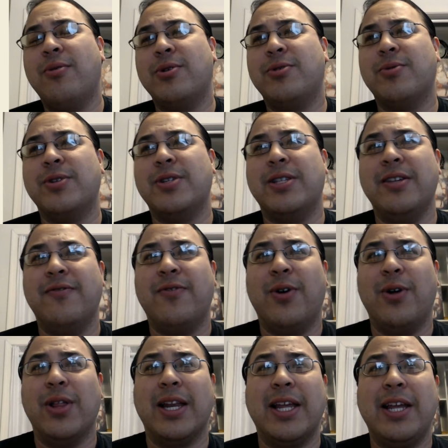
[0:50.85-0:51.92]
which was the
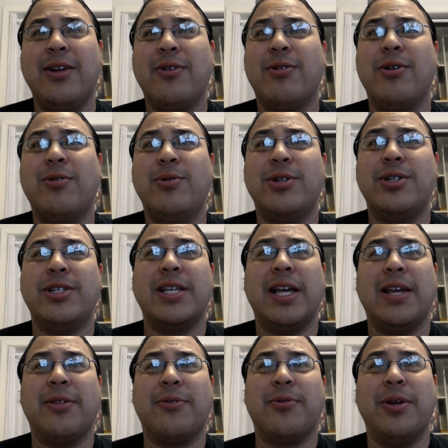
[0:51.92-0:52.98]
Fallen Hero, which is
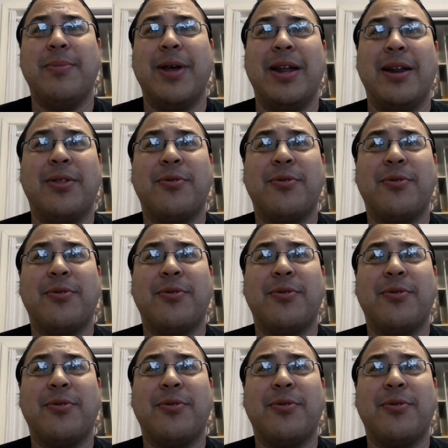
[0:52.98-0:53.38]
a 3 mana,